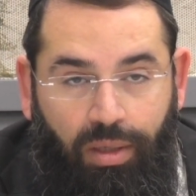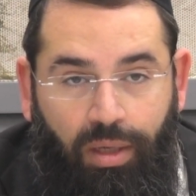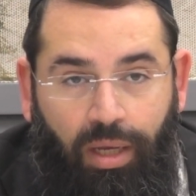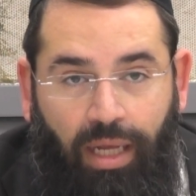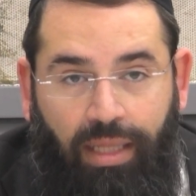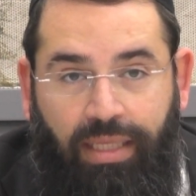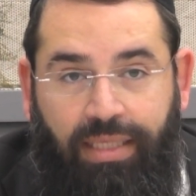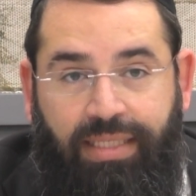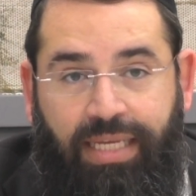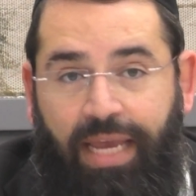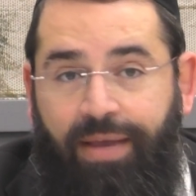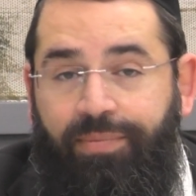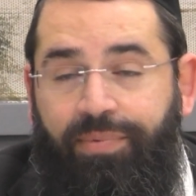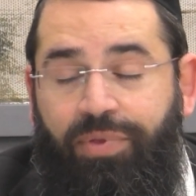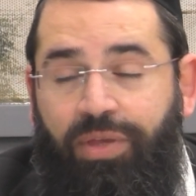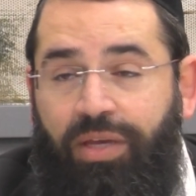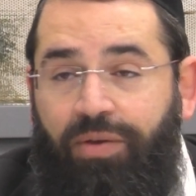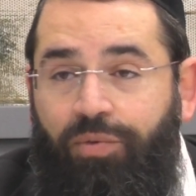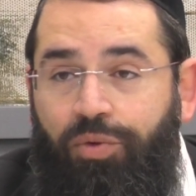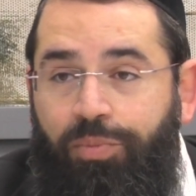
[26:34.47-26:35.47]
And the same
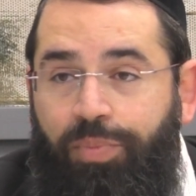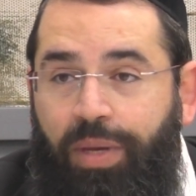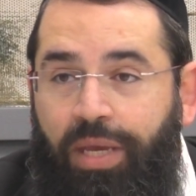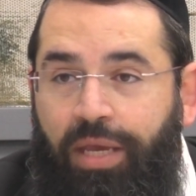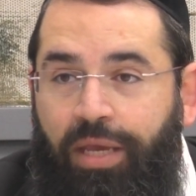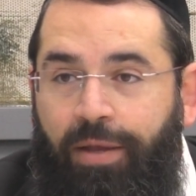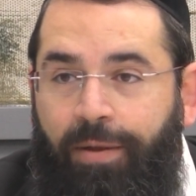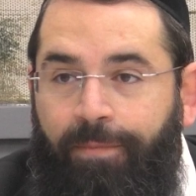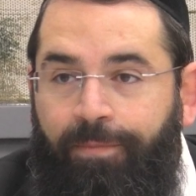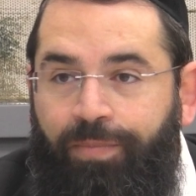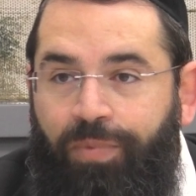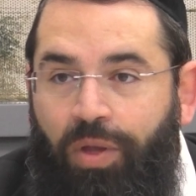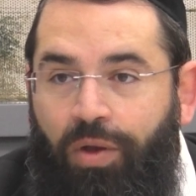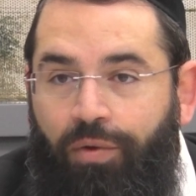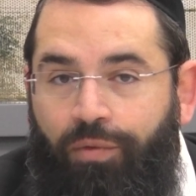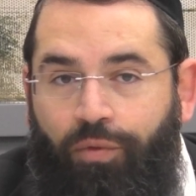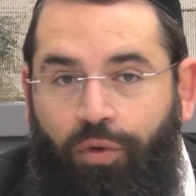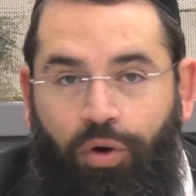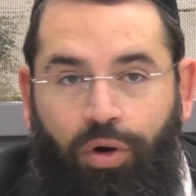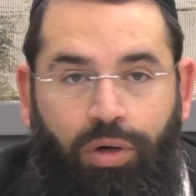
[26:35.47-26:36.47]
thing would be
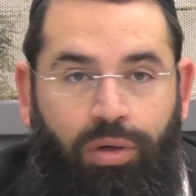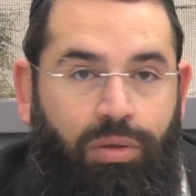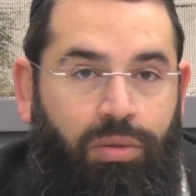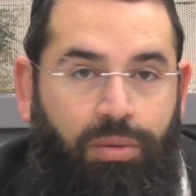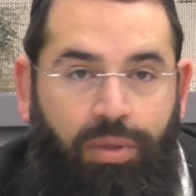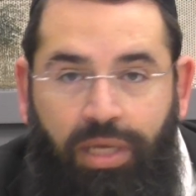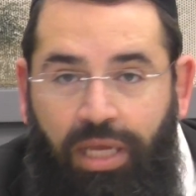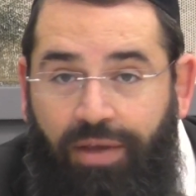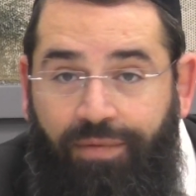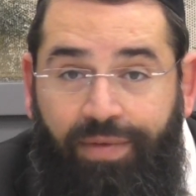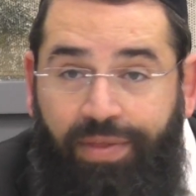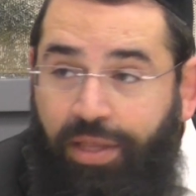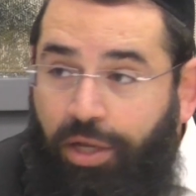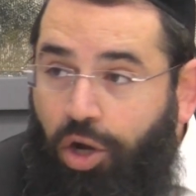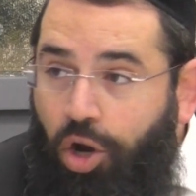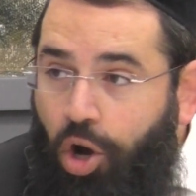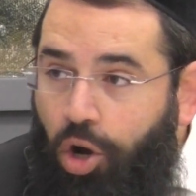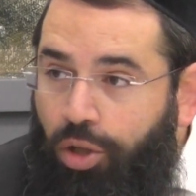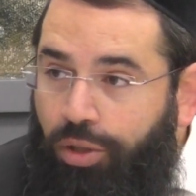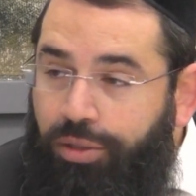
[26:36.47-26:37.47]
for even the
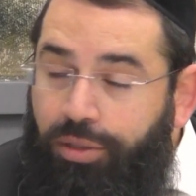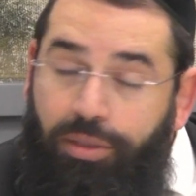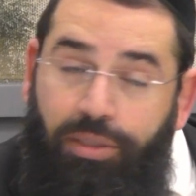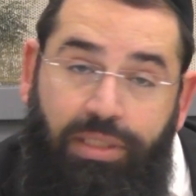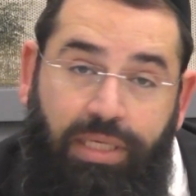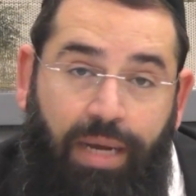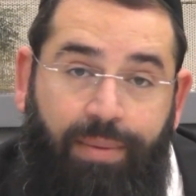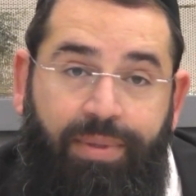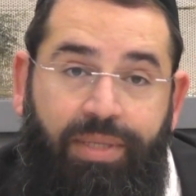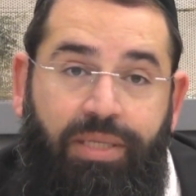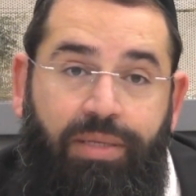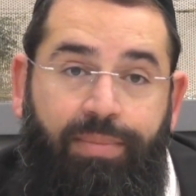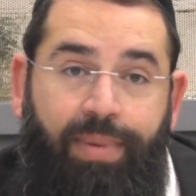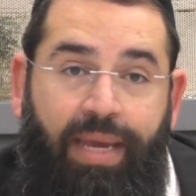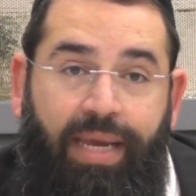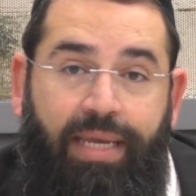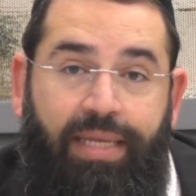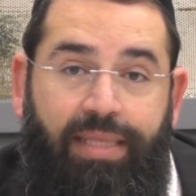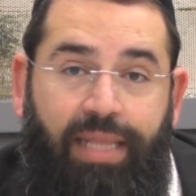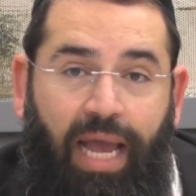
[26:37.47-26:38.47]
gold. It's coming to
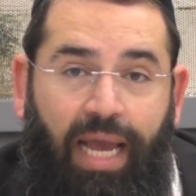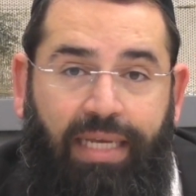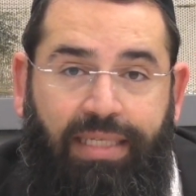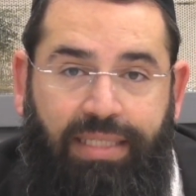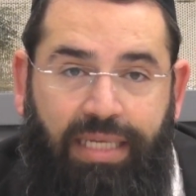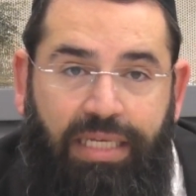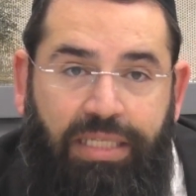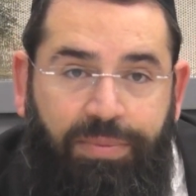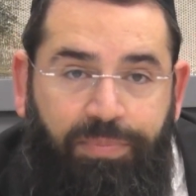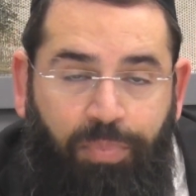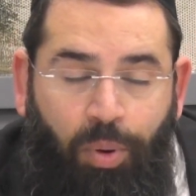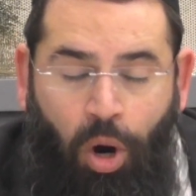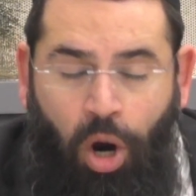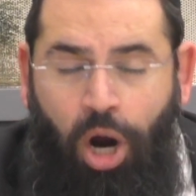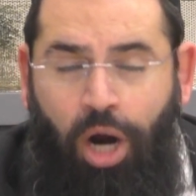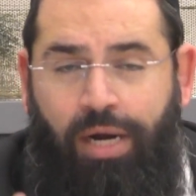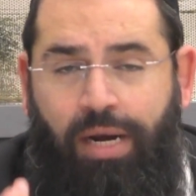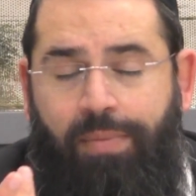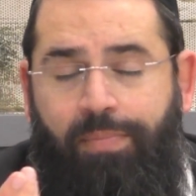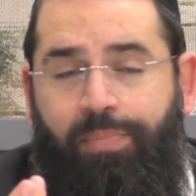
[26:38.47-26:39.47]
make it nice. It's
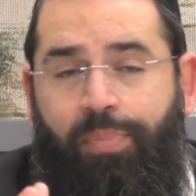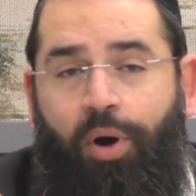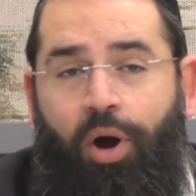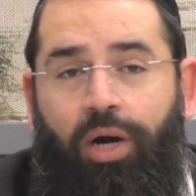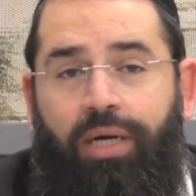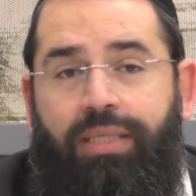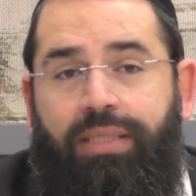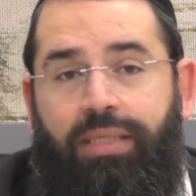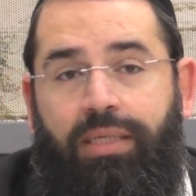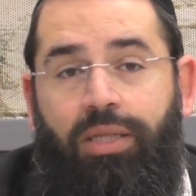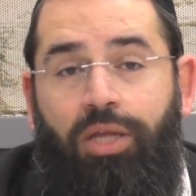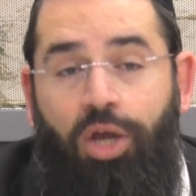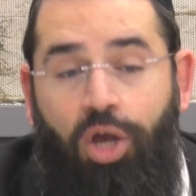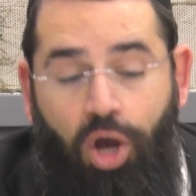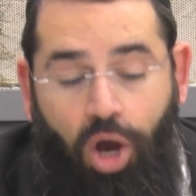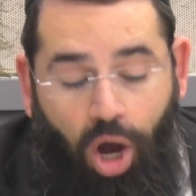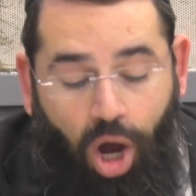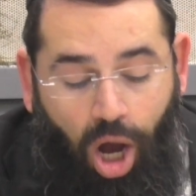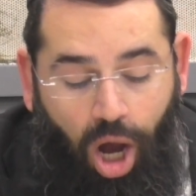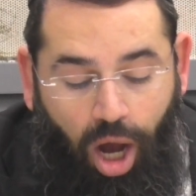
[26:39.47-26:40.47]
part and parcel
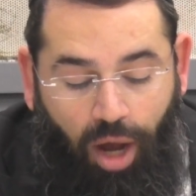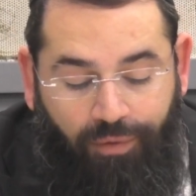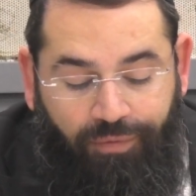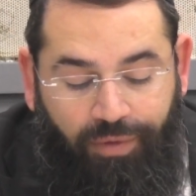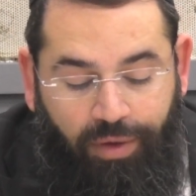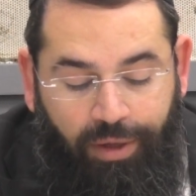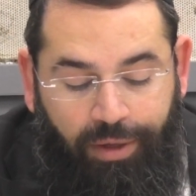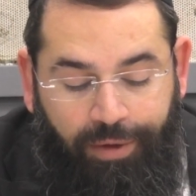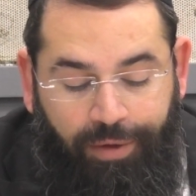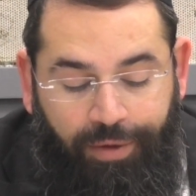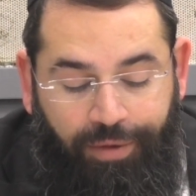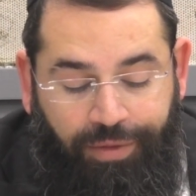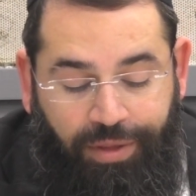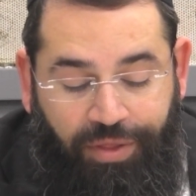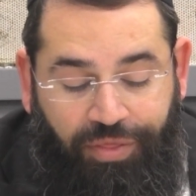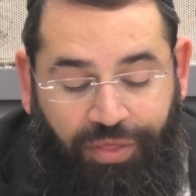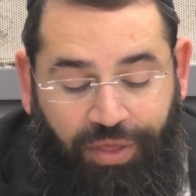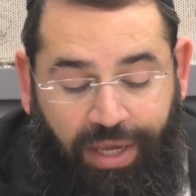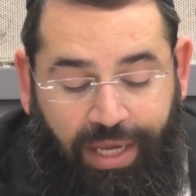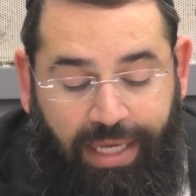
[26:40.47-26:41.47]
of the
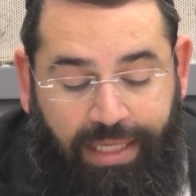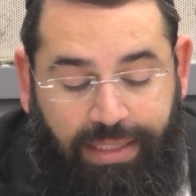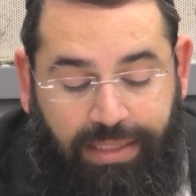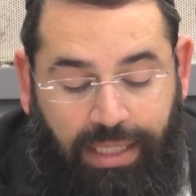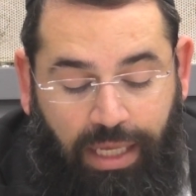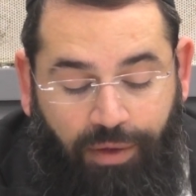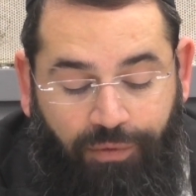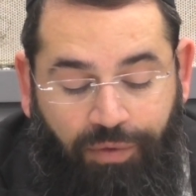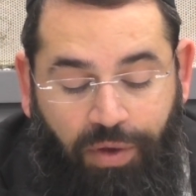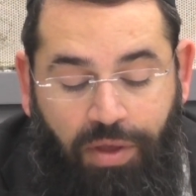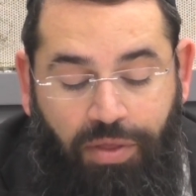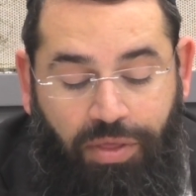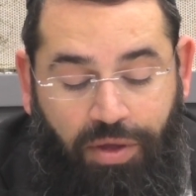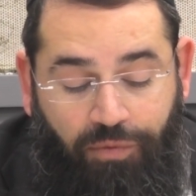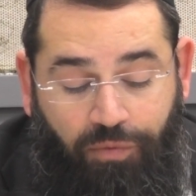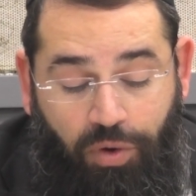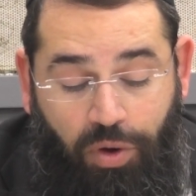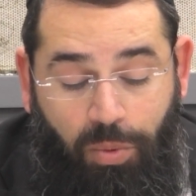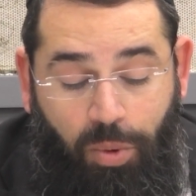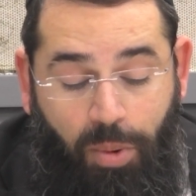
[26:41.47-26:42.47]
thing itself.
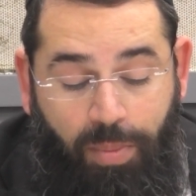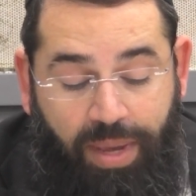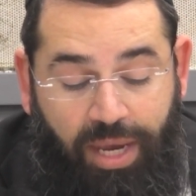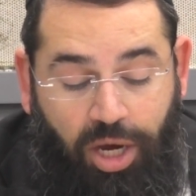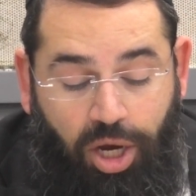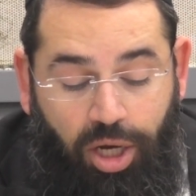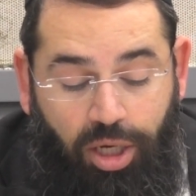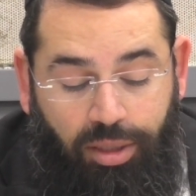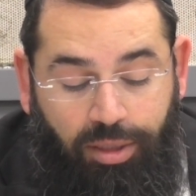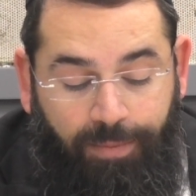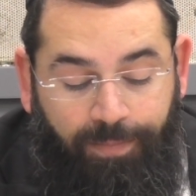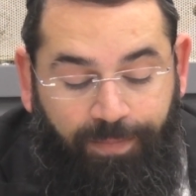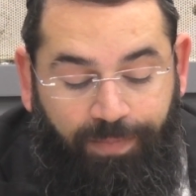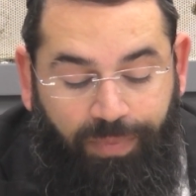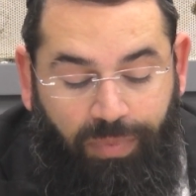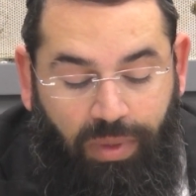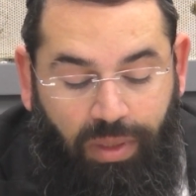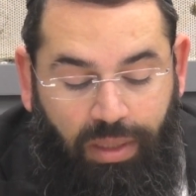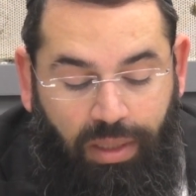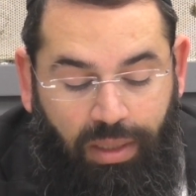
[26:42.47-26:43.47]
Therefore, it will be good.
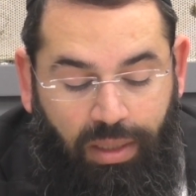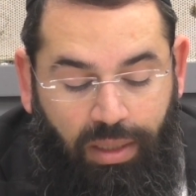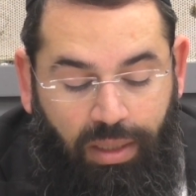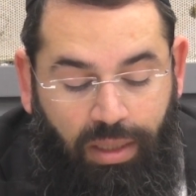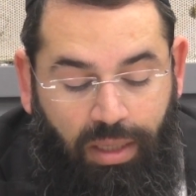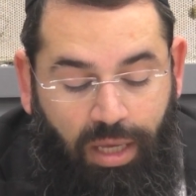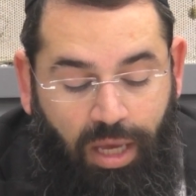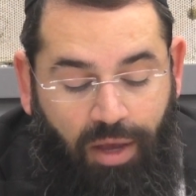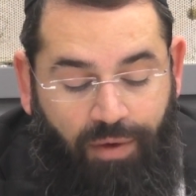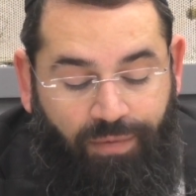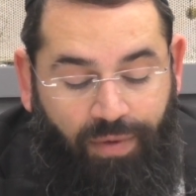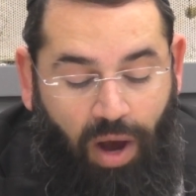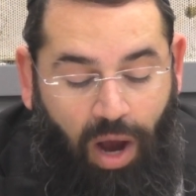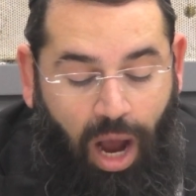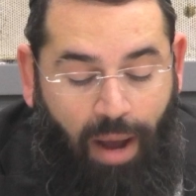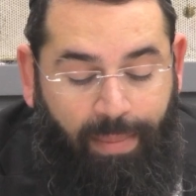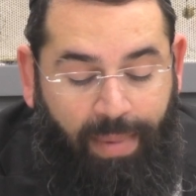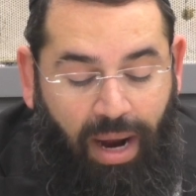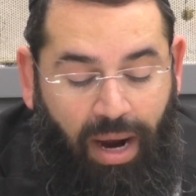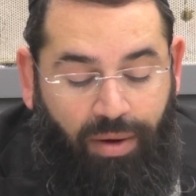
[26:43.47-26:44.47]
The
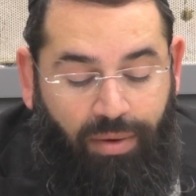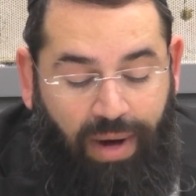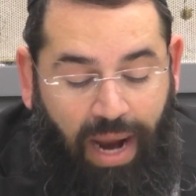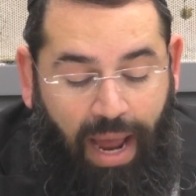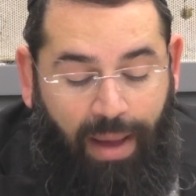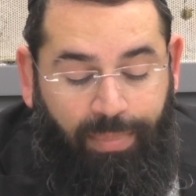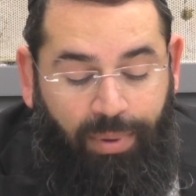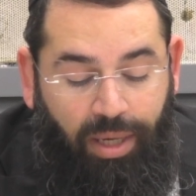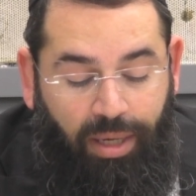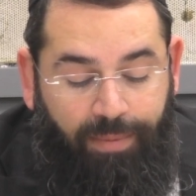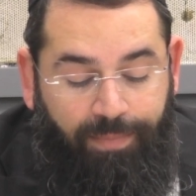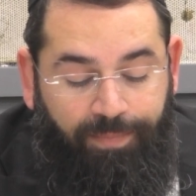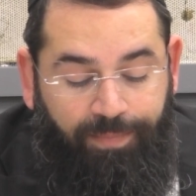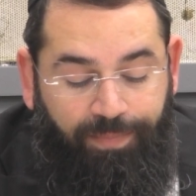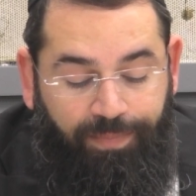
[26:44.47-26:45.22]
Amar Rabbah.